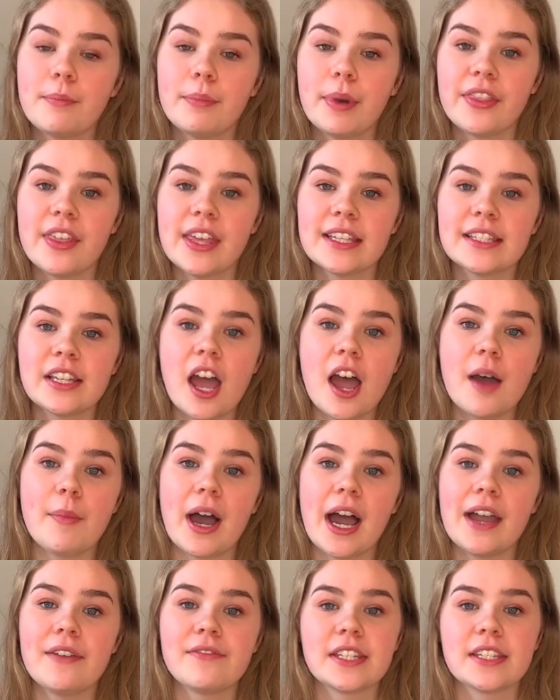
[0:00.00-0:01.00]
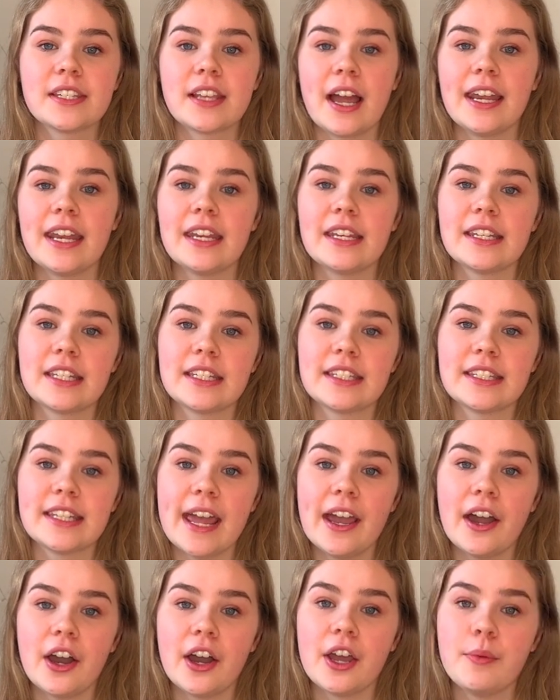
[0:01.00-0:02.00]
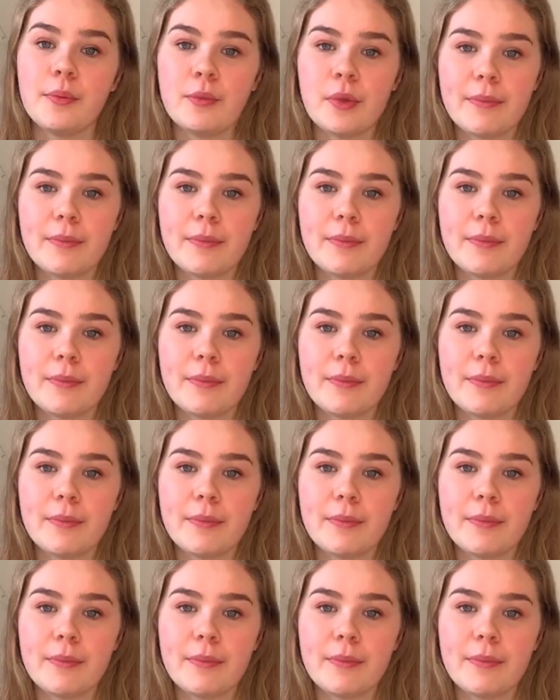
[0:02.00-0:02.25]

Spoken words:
but this term I've decided to stay at home with